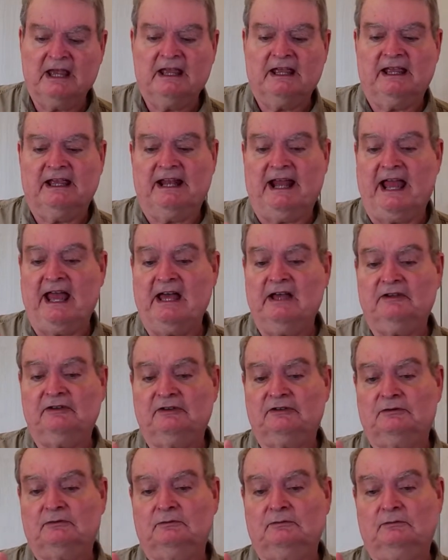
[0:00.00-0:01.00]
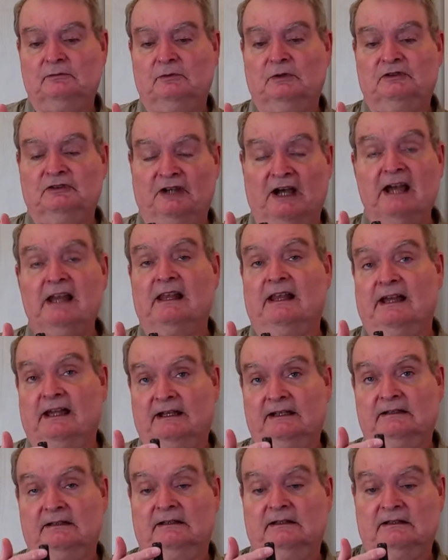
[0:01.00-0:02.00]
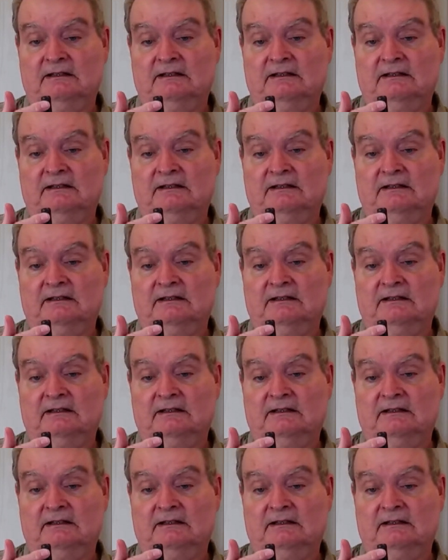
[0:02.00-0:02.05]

It has, which I liked,